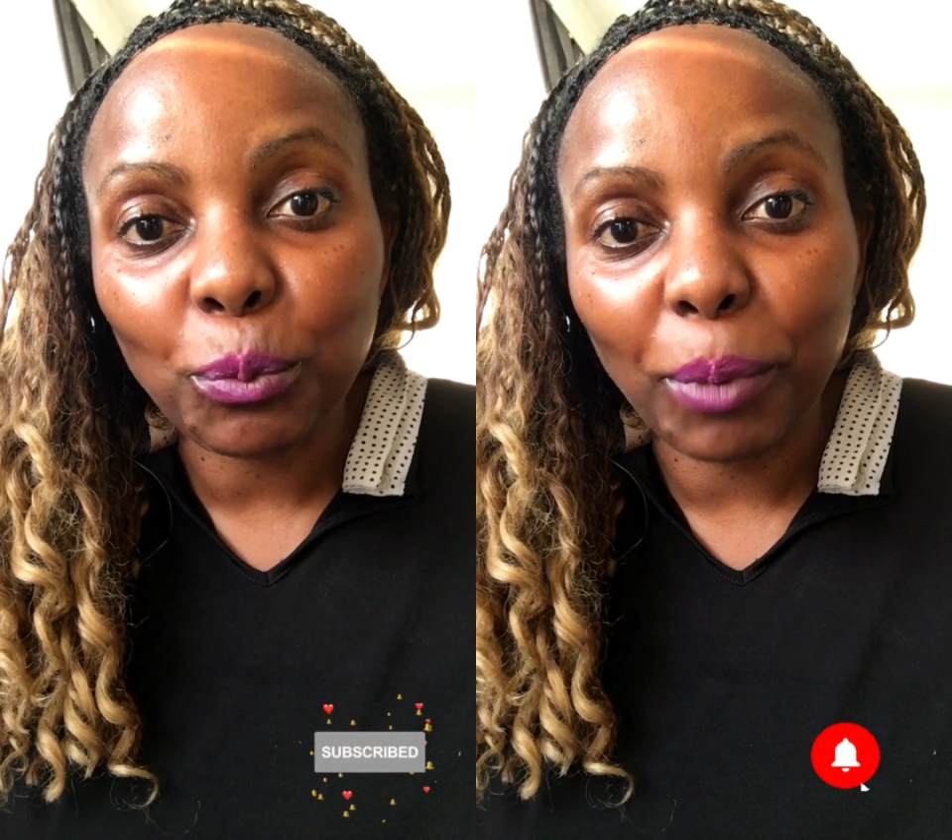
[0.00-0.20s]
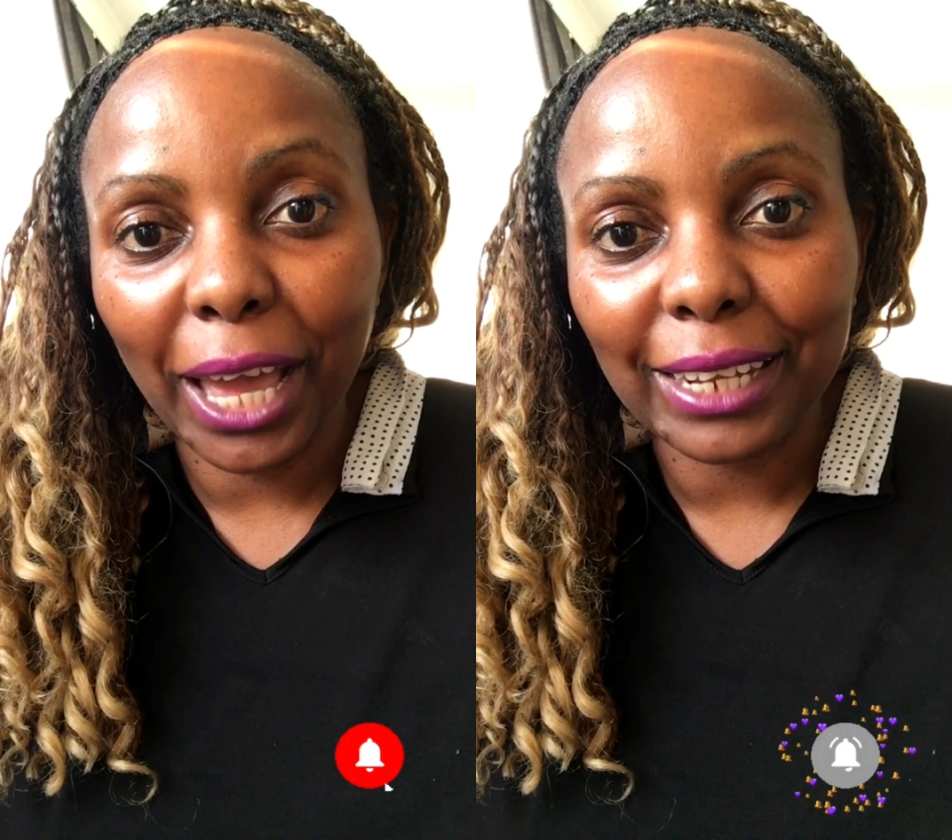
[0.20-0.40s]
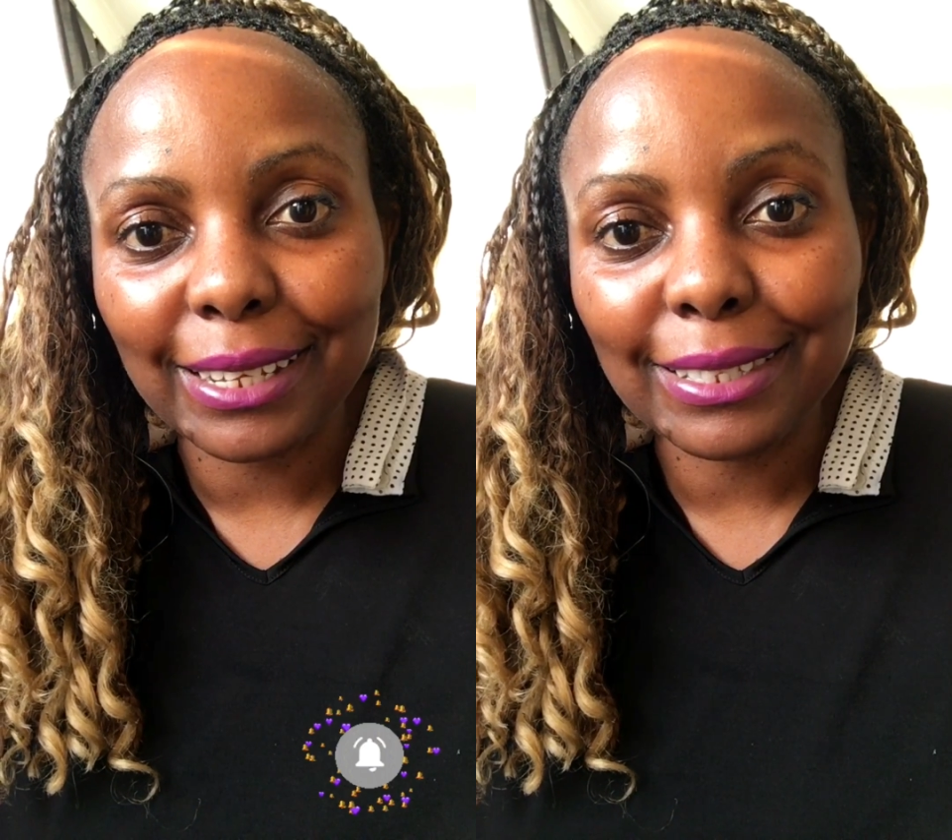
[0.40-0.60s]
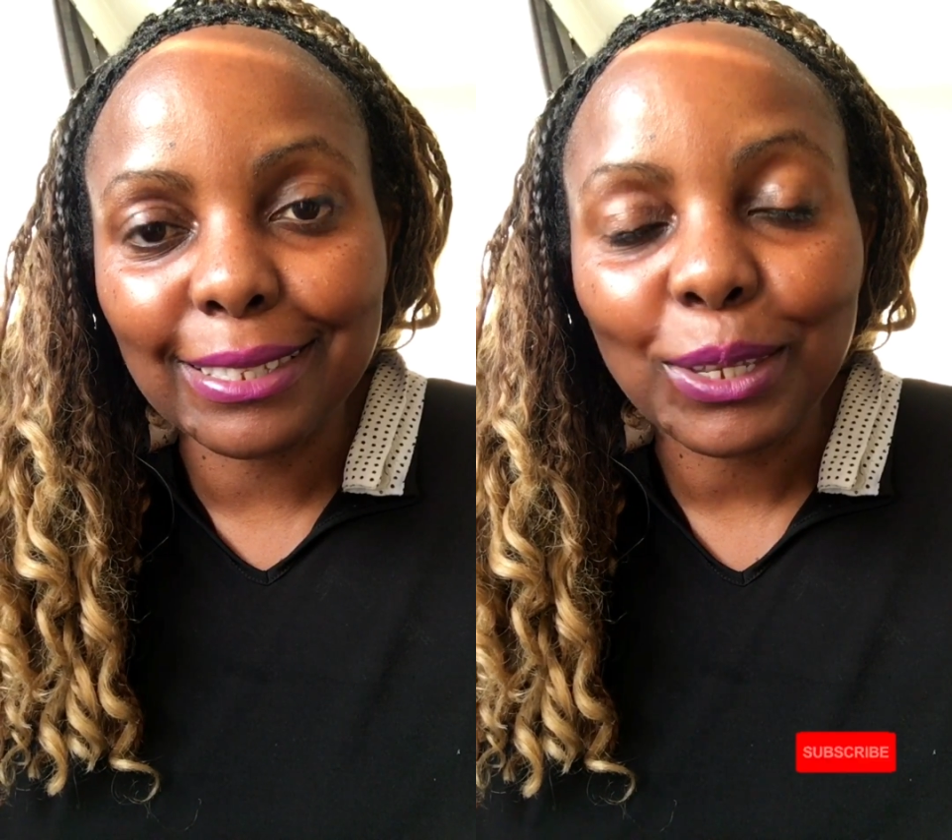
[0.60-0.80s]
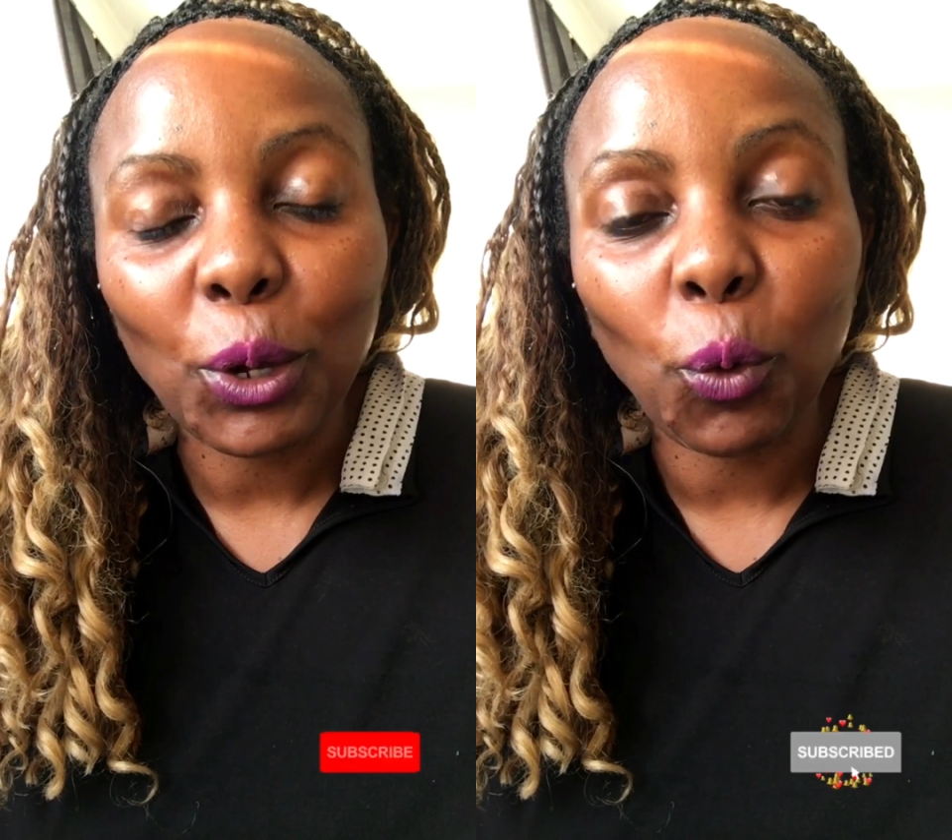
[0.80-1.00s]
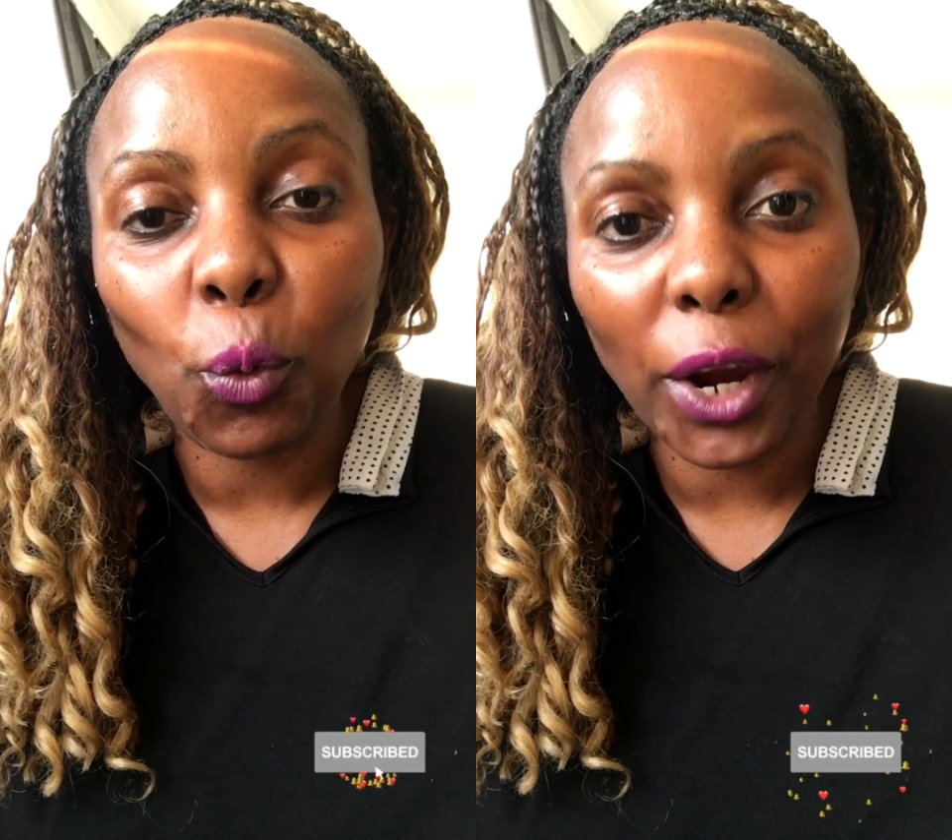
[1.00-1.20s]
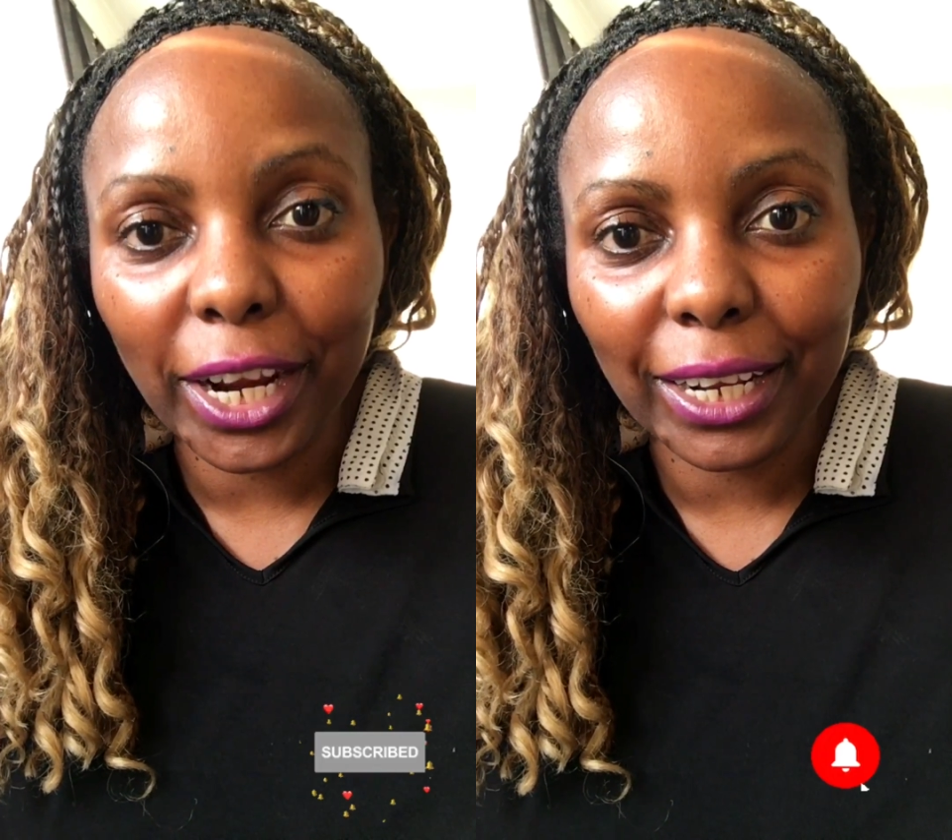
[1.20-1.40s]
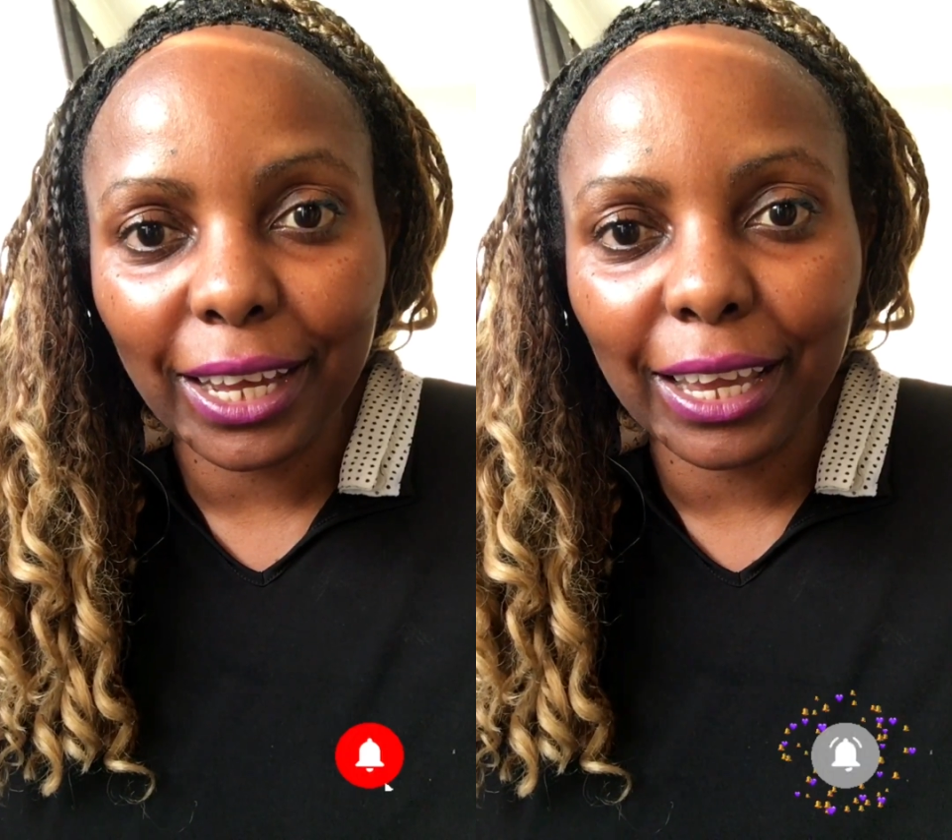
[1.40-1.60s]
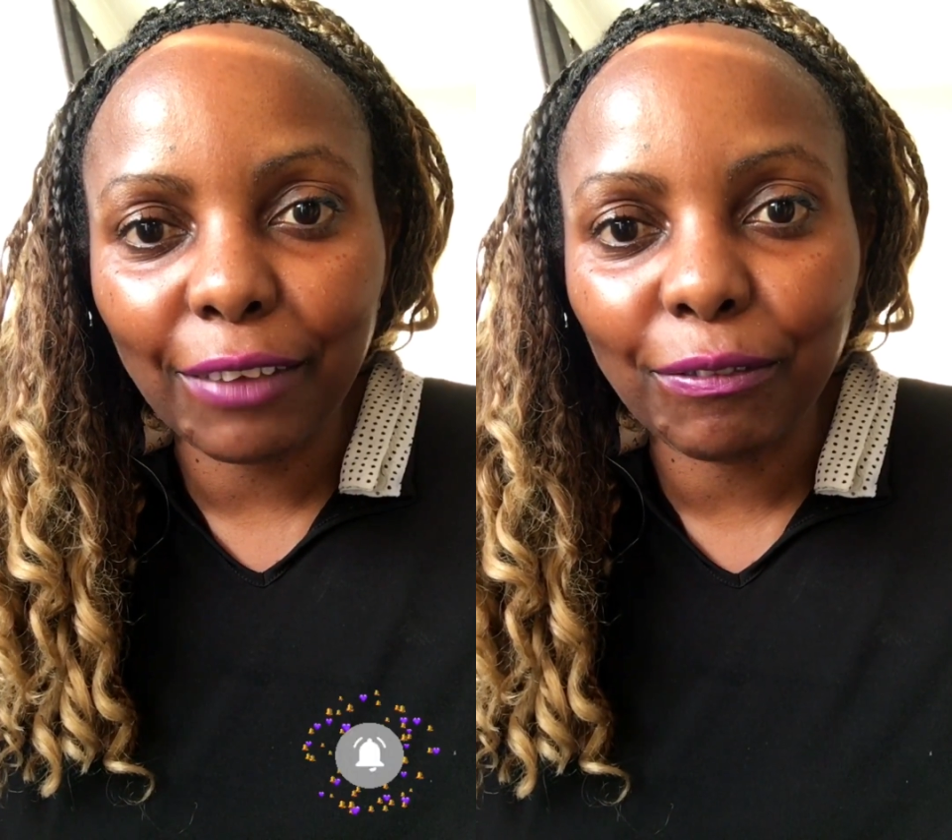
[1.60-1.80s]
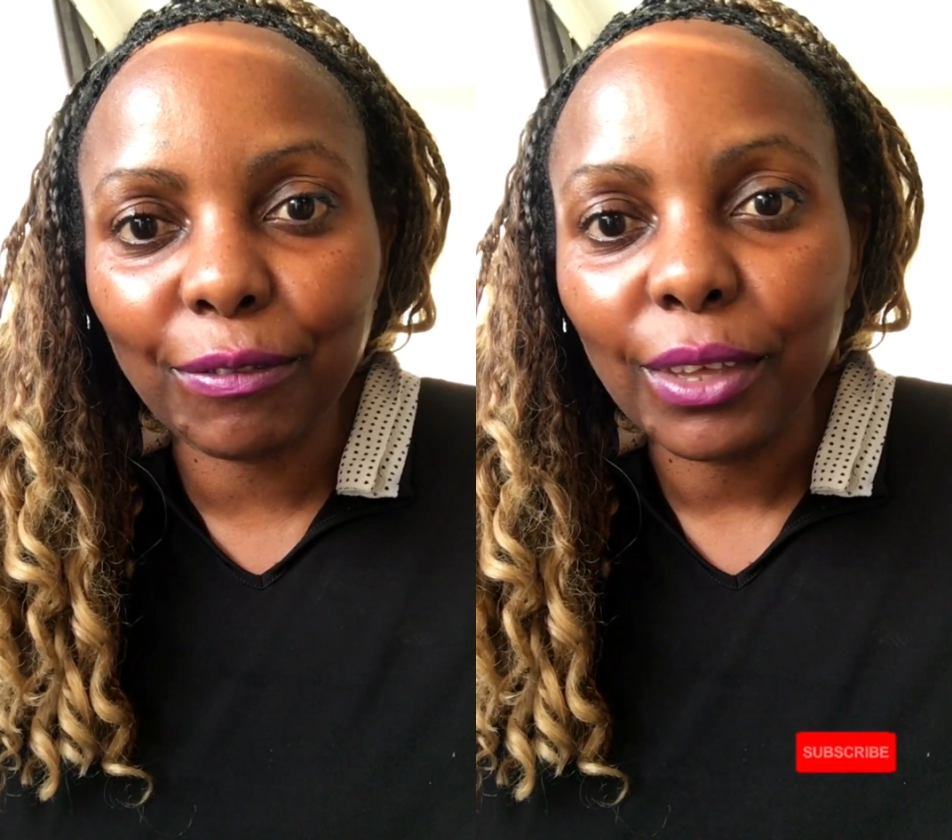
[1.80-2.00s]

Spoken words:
balance work life